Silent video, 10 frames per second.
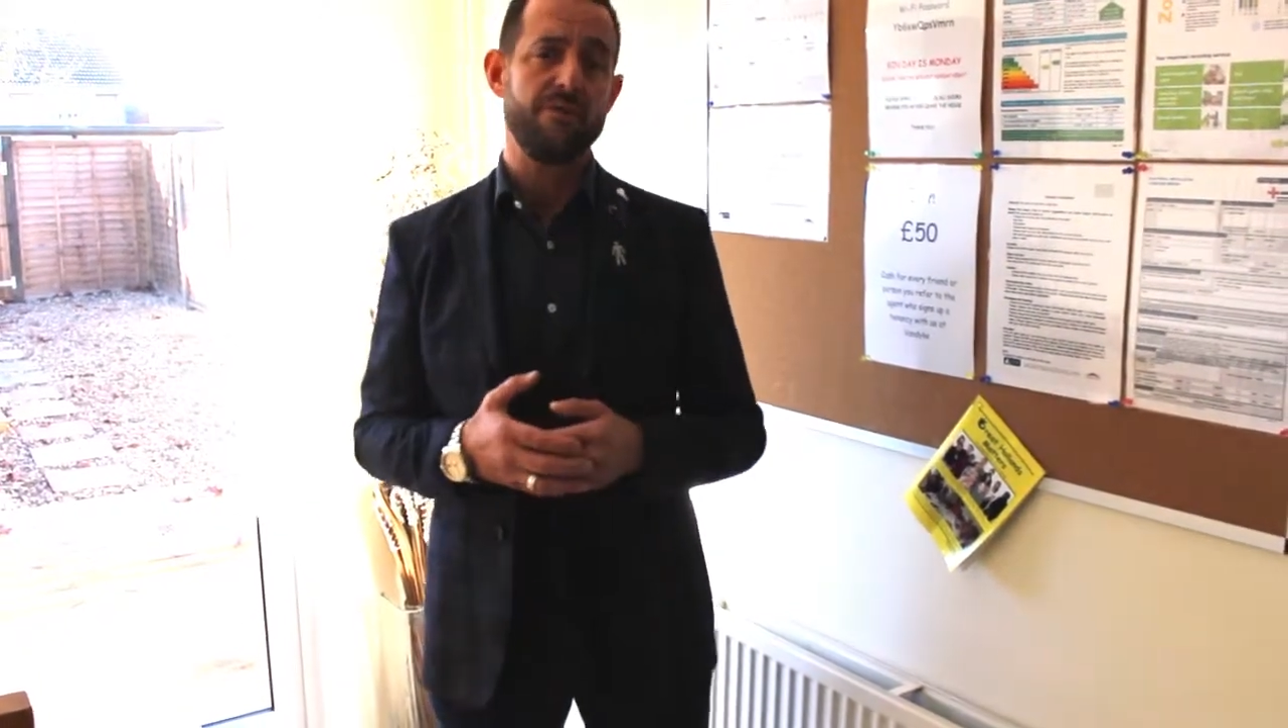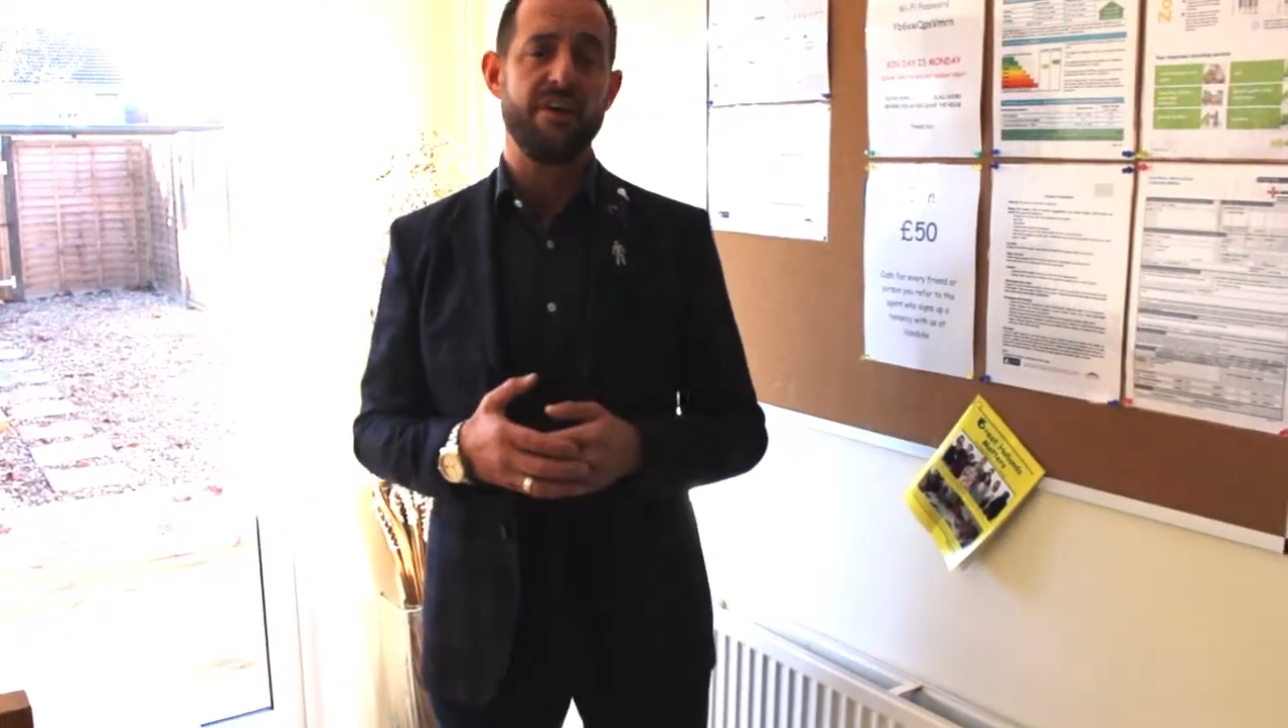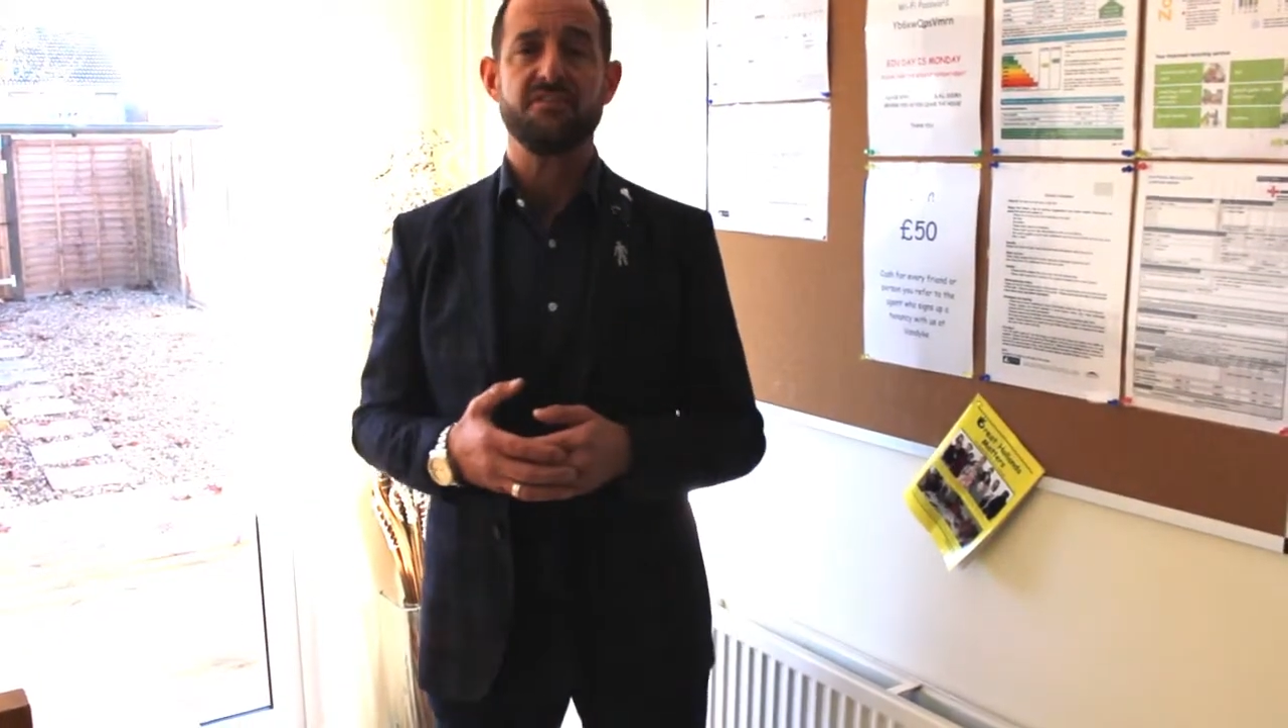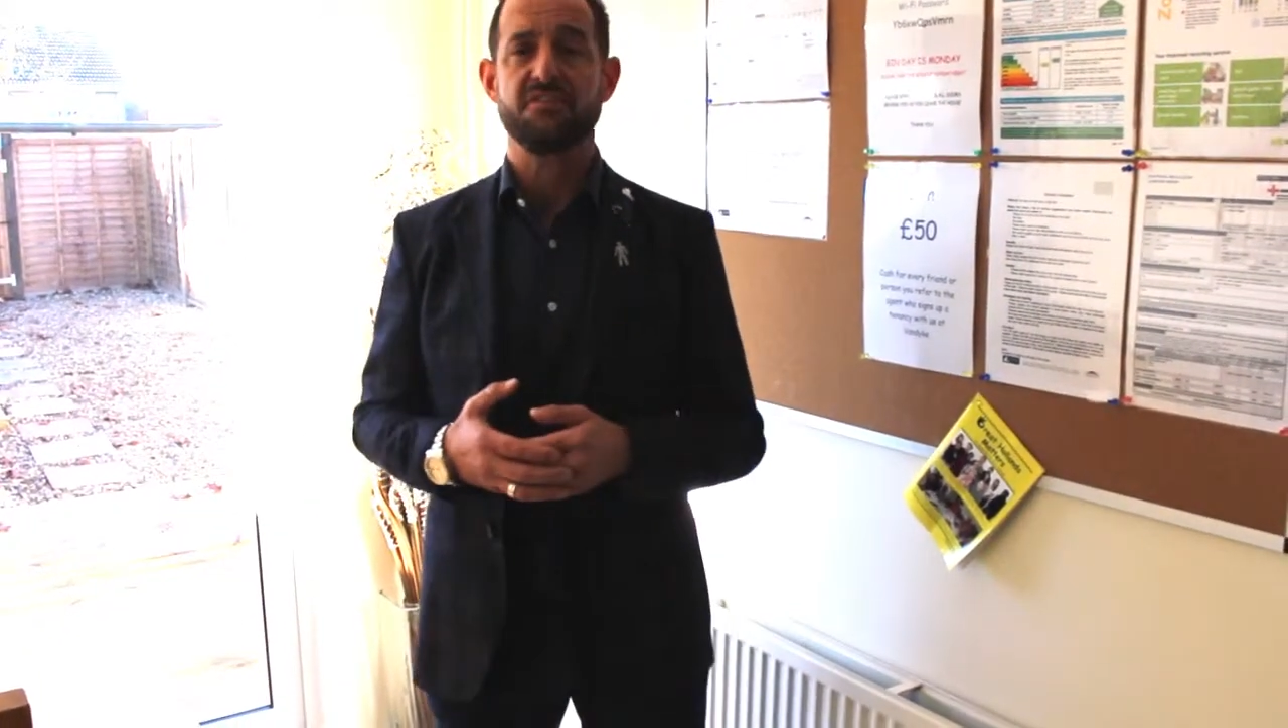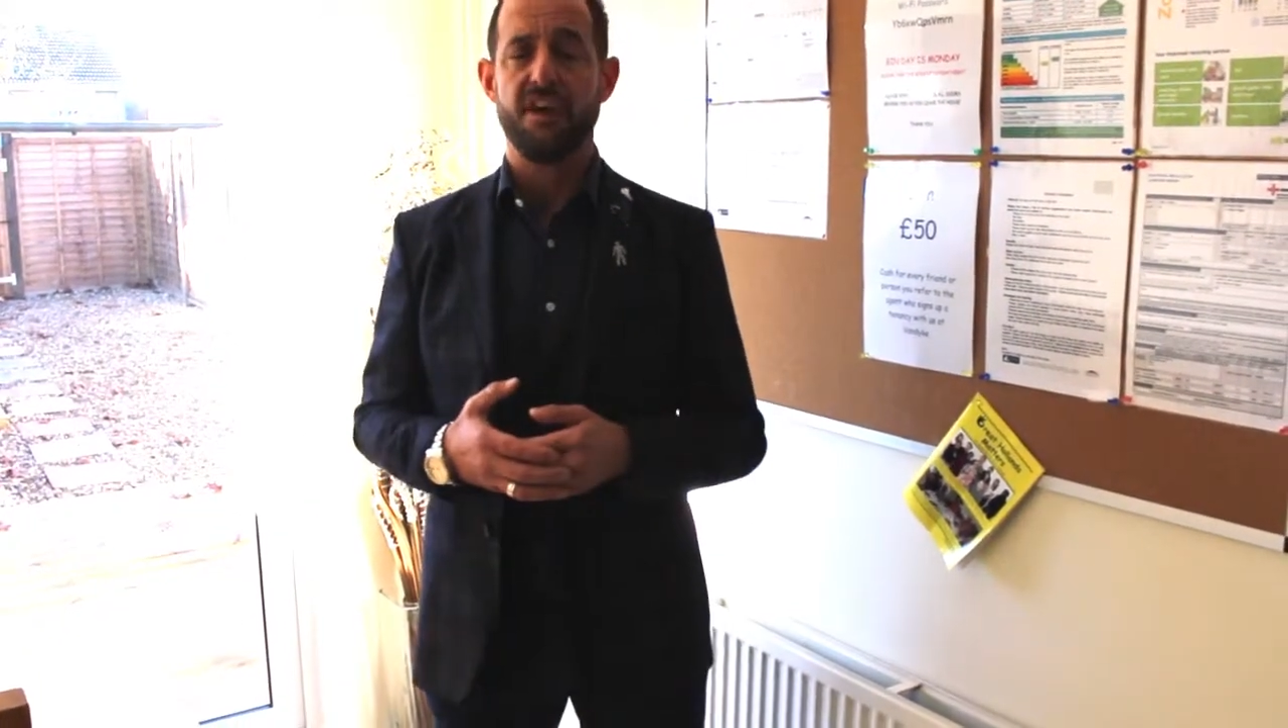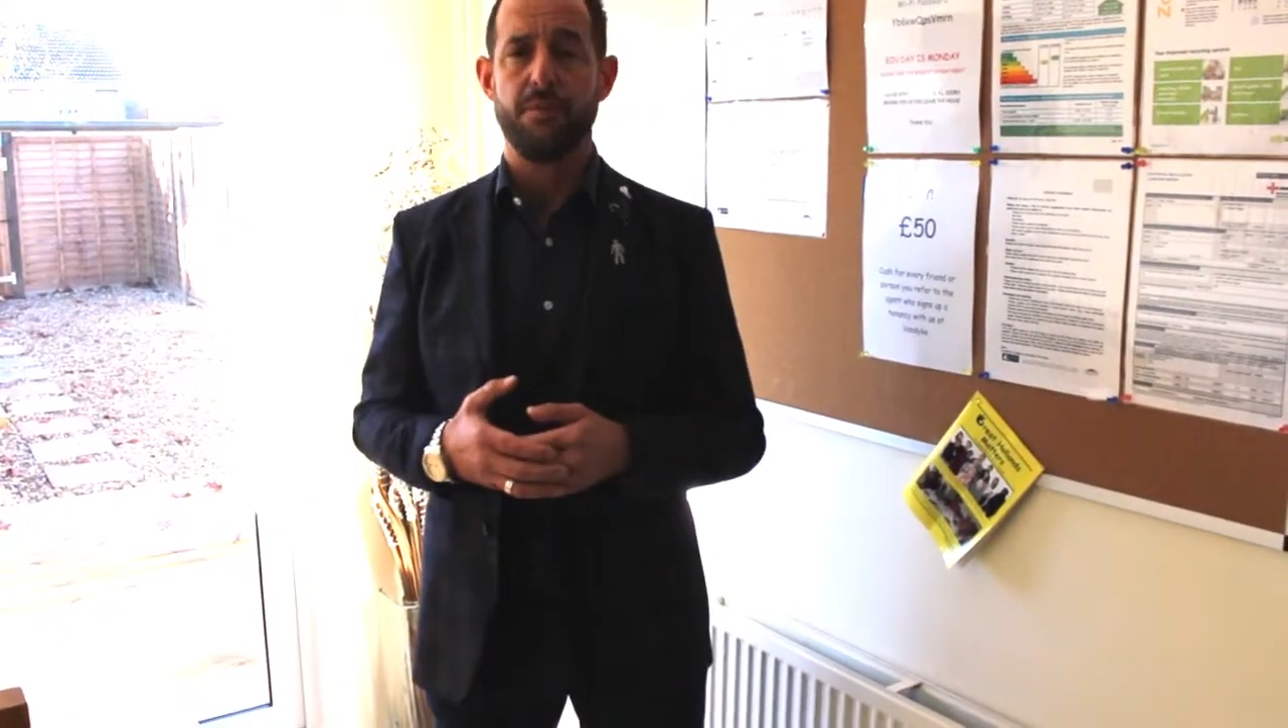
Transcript: their stay